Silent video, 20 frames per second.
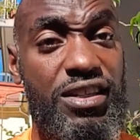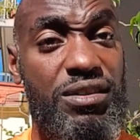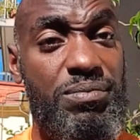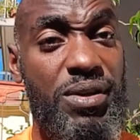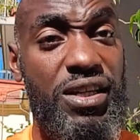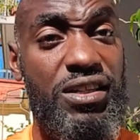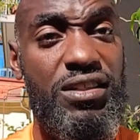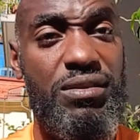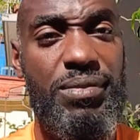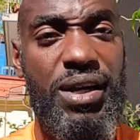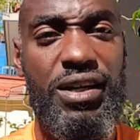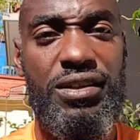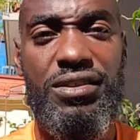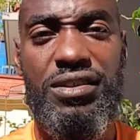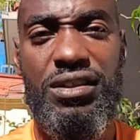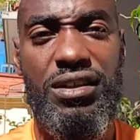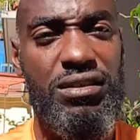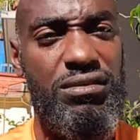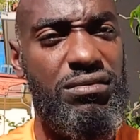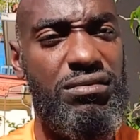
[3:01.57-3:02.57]
He speaks
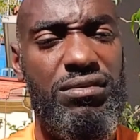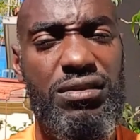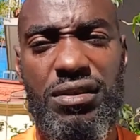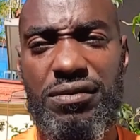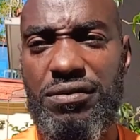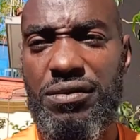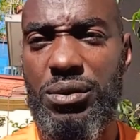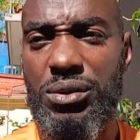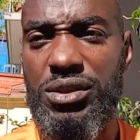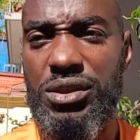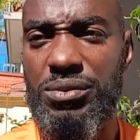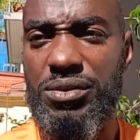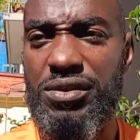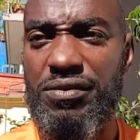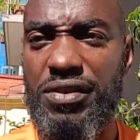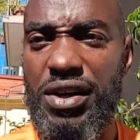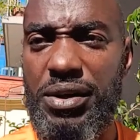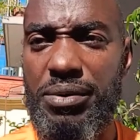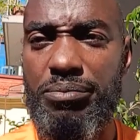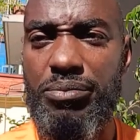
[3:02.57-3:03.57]
about it. I thought it was
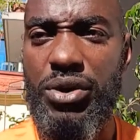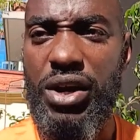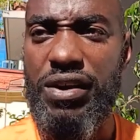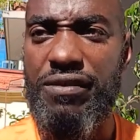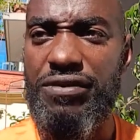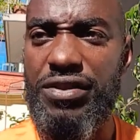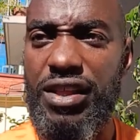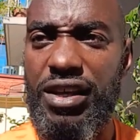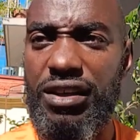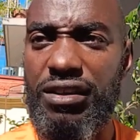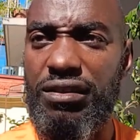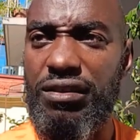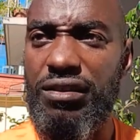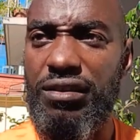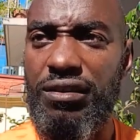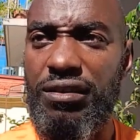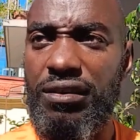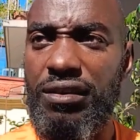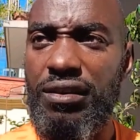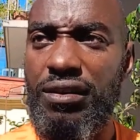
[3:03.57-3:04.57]
a very brave thing
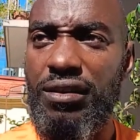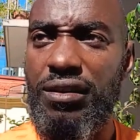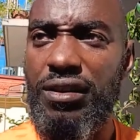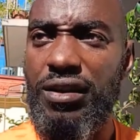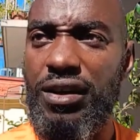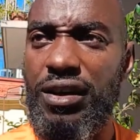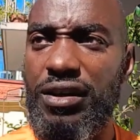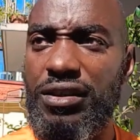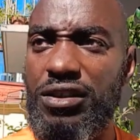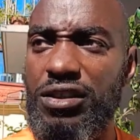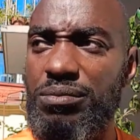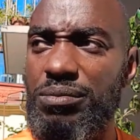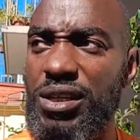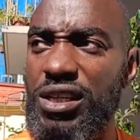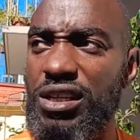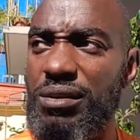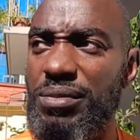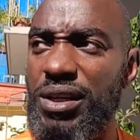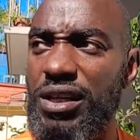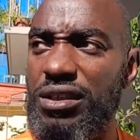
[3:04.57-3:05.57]
to
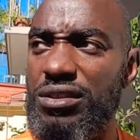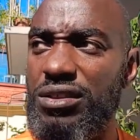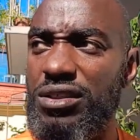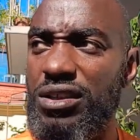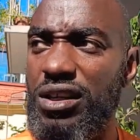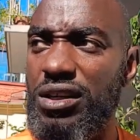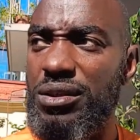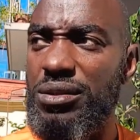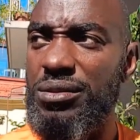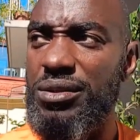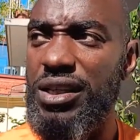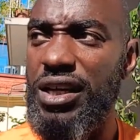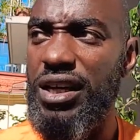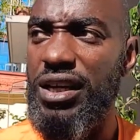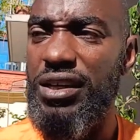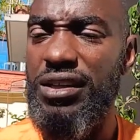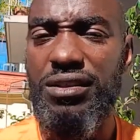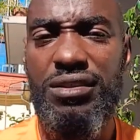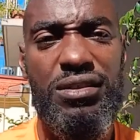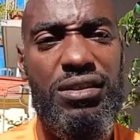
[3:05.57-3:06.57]
speak about, so
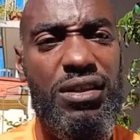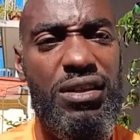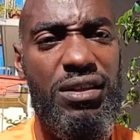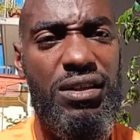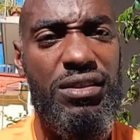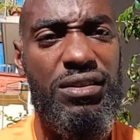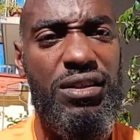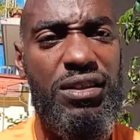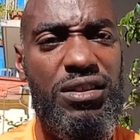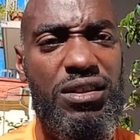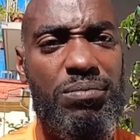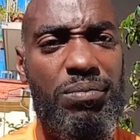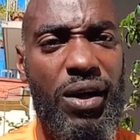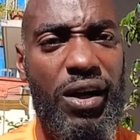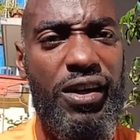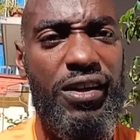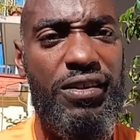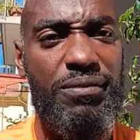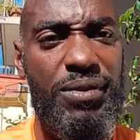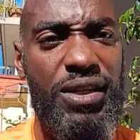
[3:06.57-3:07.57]
yeah, he's
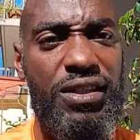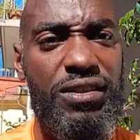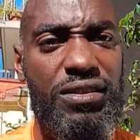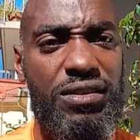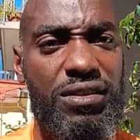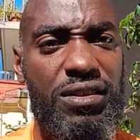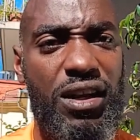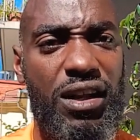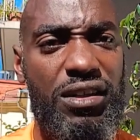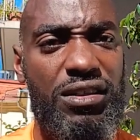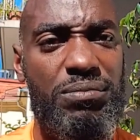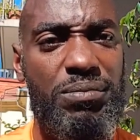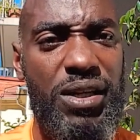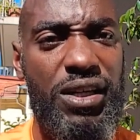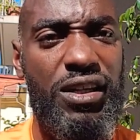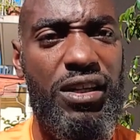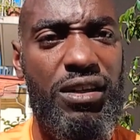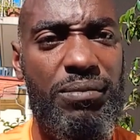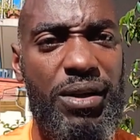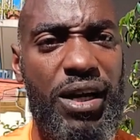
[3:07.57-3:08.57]
inspired me to start
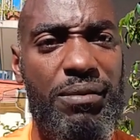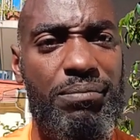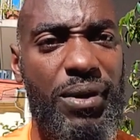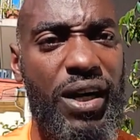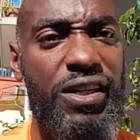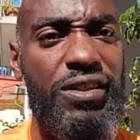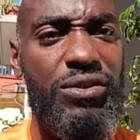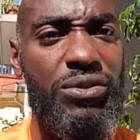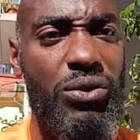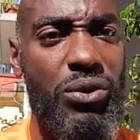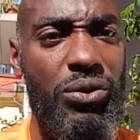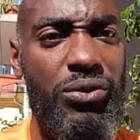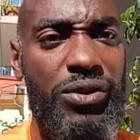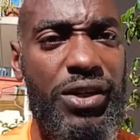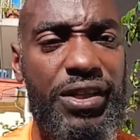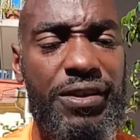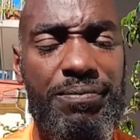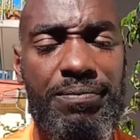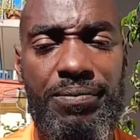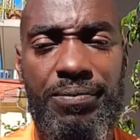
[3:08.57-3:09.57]
speaking about my story.